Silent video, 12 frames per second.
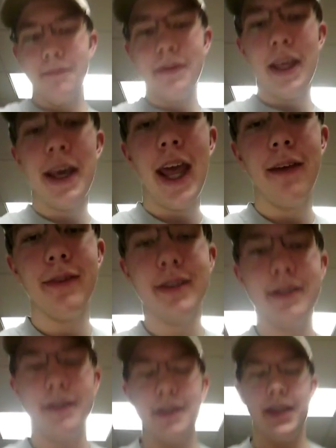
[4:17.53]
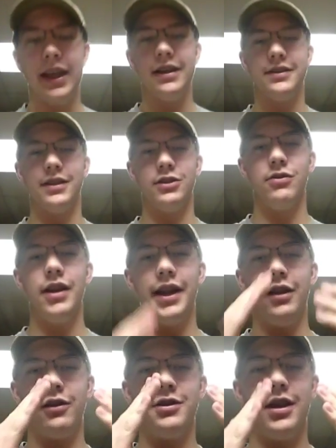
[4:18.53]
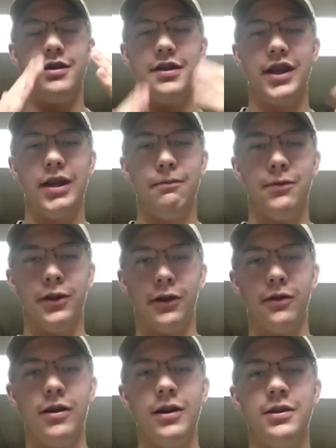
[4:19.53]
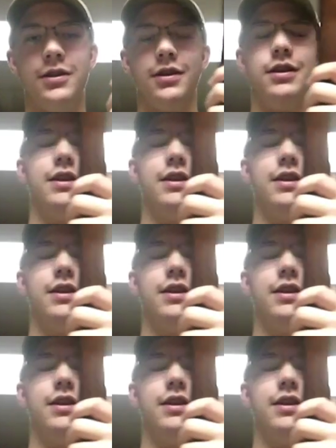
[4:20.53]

they gave us these triangular chairs that come to the crotch.